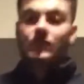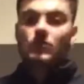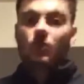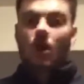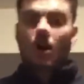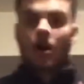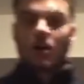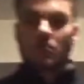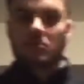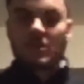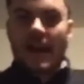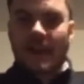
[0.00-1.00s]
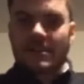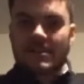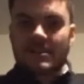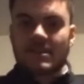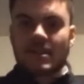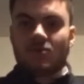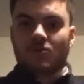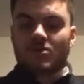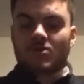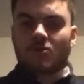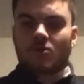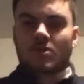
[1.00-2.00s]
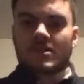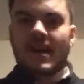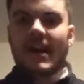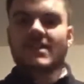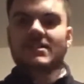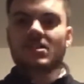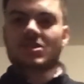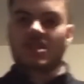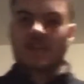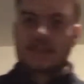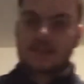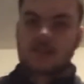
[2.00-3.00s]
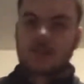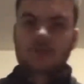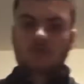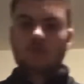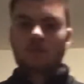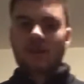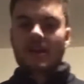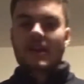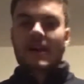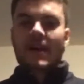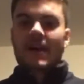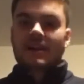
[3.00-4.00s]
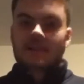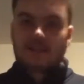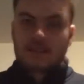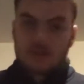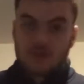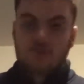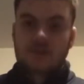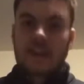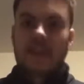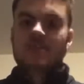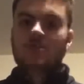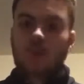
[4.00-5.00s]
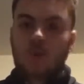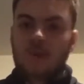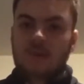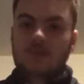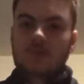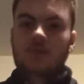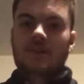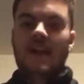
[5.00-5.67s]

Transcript: you are practicing with swords, I suggest you use a toy sword.